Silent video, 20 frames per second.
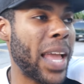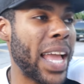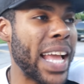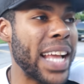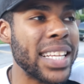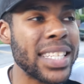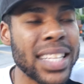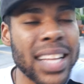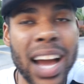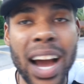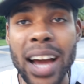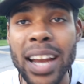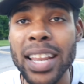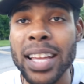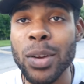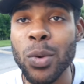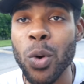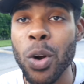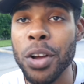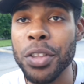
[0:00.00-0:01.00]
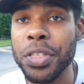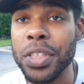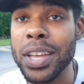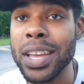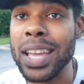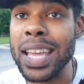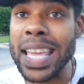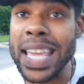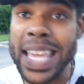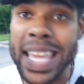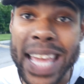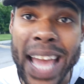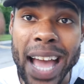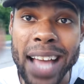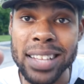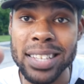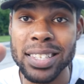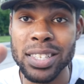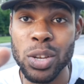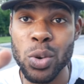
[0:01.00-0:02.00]
Is cutting worth it?
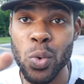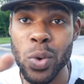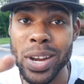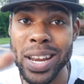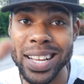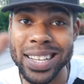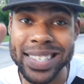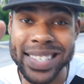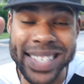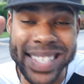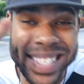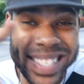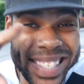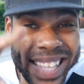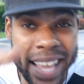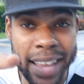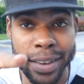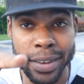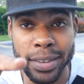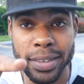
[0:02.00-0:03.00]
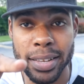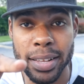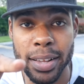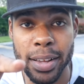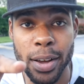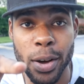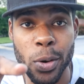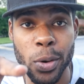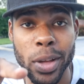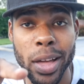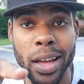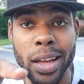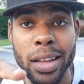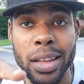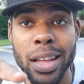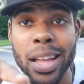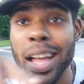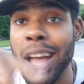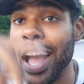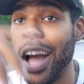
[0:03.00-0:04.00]
Yes, to an extent, okay?
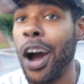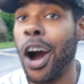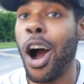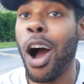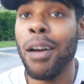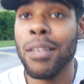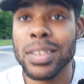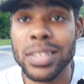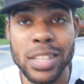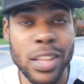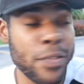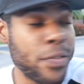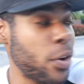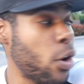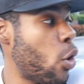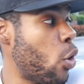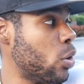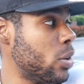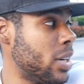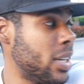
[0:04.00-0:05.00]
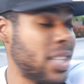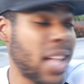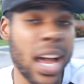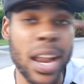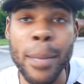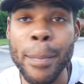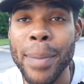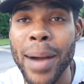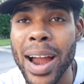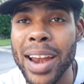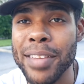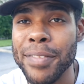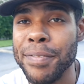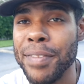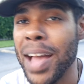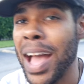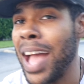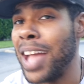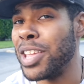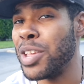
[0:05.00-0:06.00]
Obviously, if you're holding a lot of body
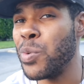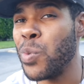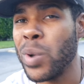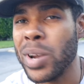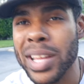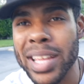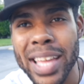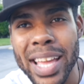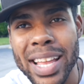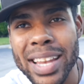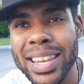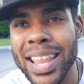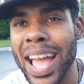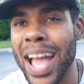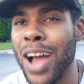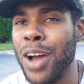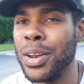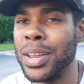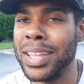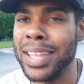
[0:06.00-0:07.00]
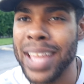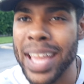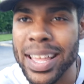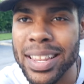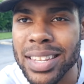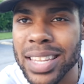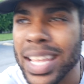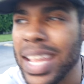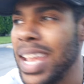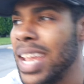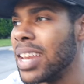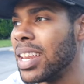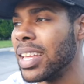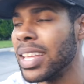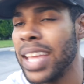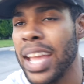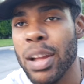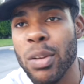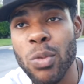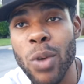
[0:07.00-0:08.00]
fat and you want to get down and get lean
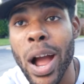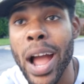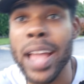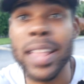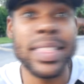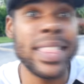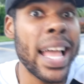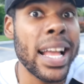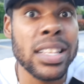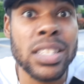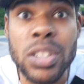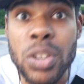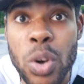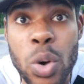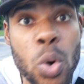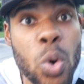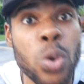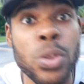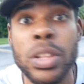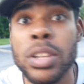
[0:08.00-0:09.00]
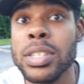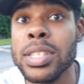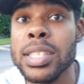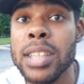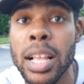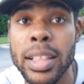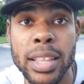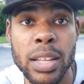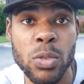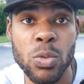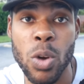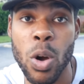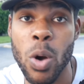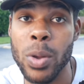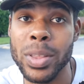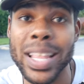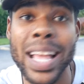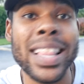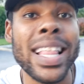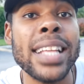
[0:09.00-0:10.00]
and get right, that's cool. There's nothing wrong
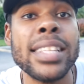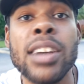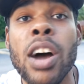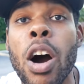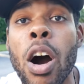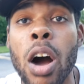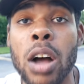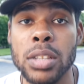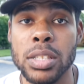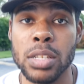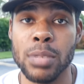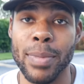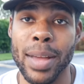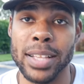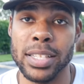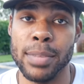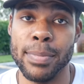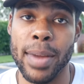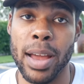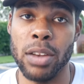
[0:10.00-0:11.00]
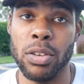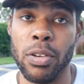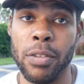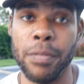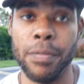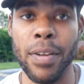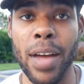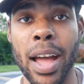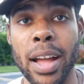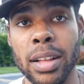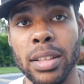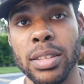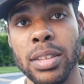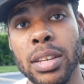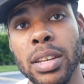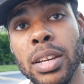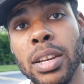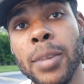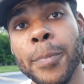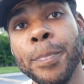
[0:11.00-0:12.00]
with that. That's awesome, as a matter of fact,
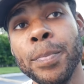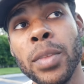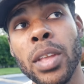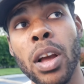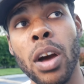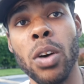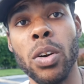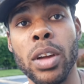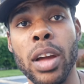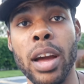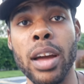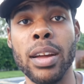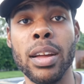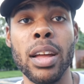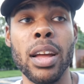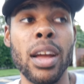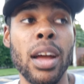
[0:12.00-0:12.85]
okay?